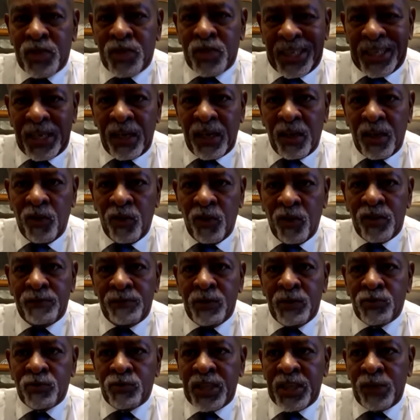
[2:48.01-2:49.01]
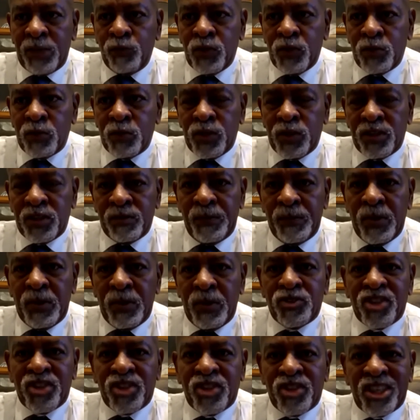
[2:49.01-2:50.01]
a clothing boutique, which was the most
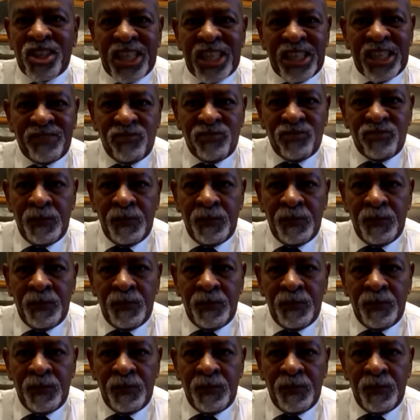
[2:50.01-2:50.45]
successful